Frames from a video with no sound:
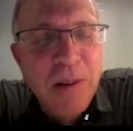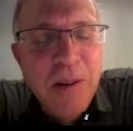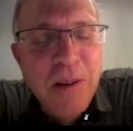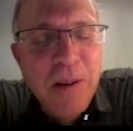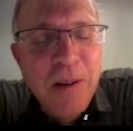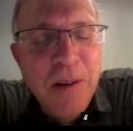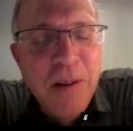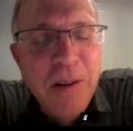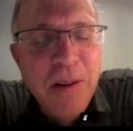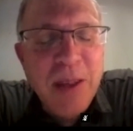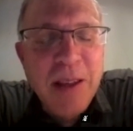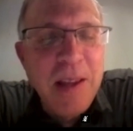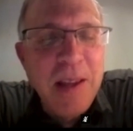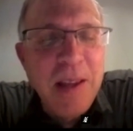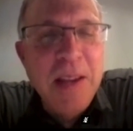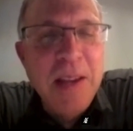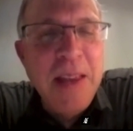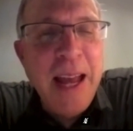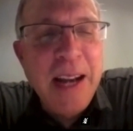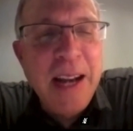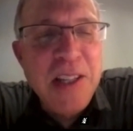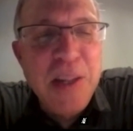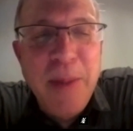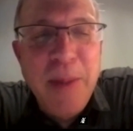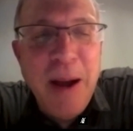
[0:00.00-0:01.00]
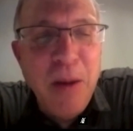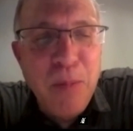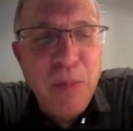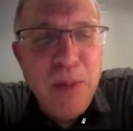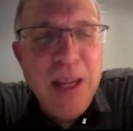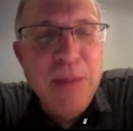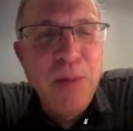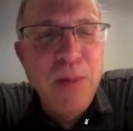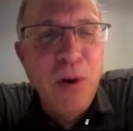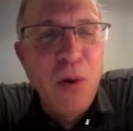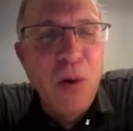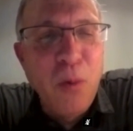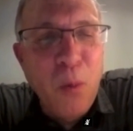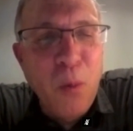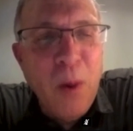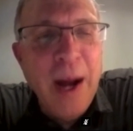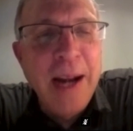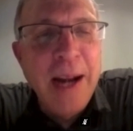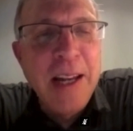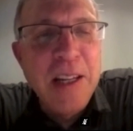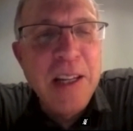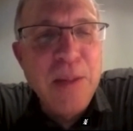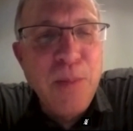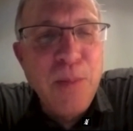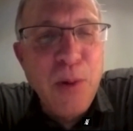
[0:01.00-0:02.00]
in that it's about people wanting
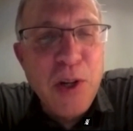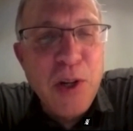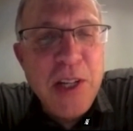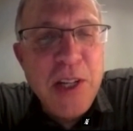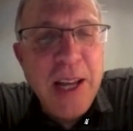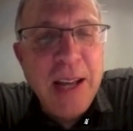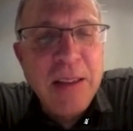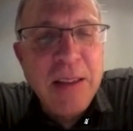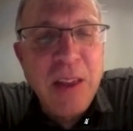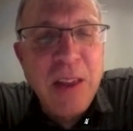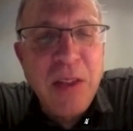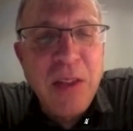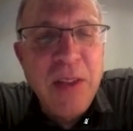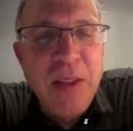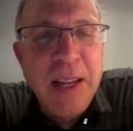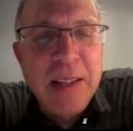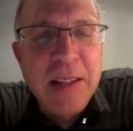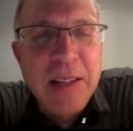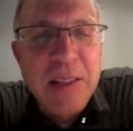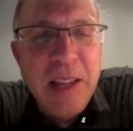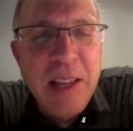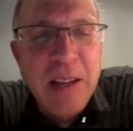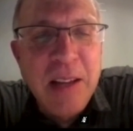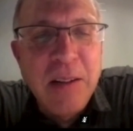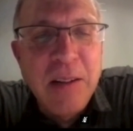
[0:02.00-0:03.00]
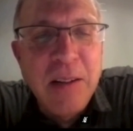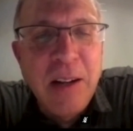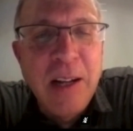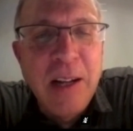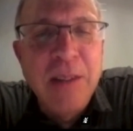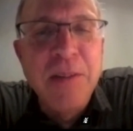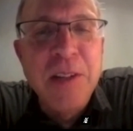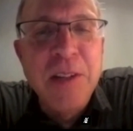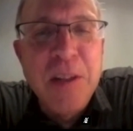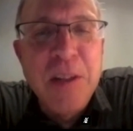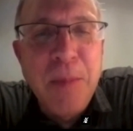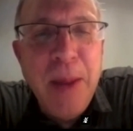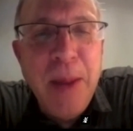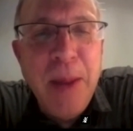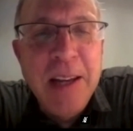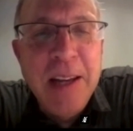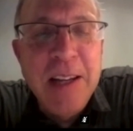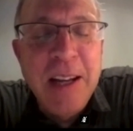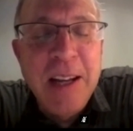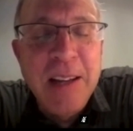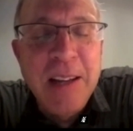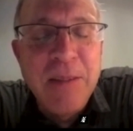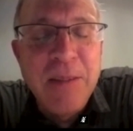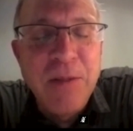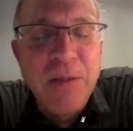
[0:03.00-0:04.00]
to protect the things they love and depend
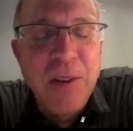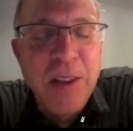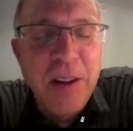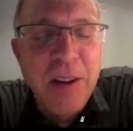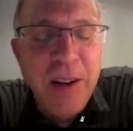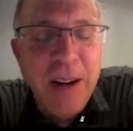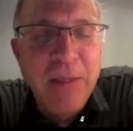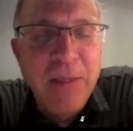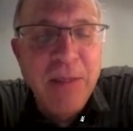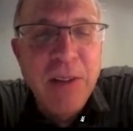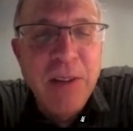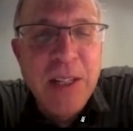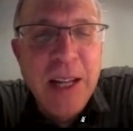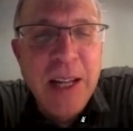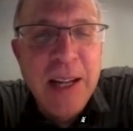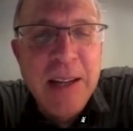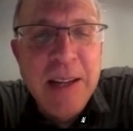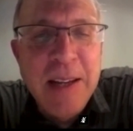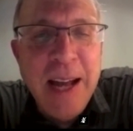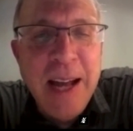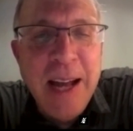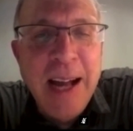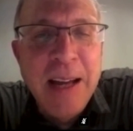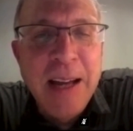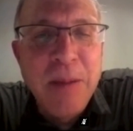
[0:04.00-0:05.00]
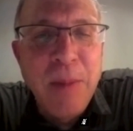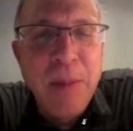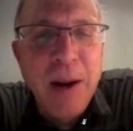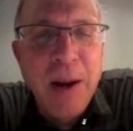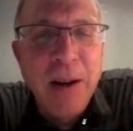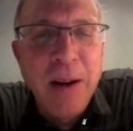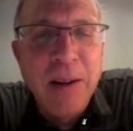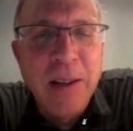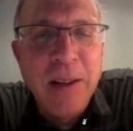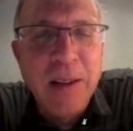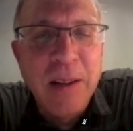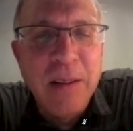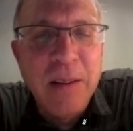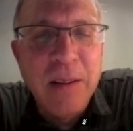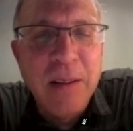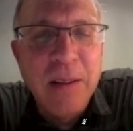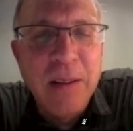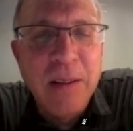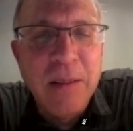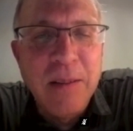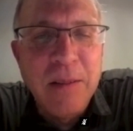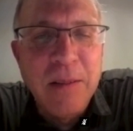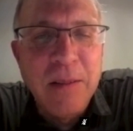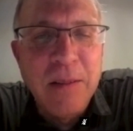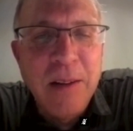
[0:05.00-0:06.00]
on for their everyday non-market
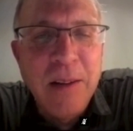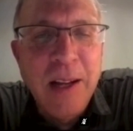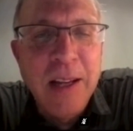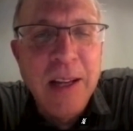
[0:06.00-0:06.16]
life,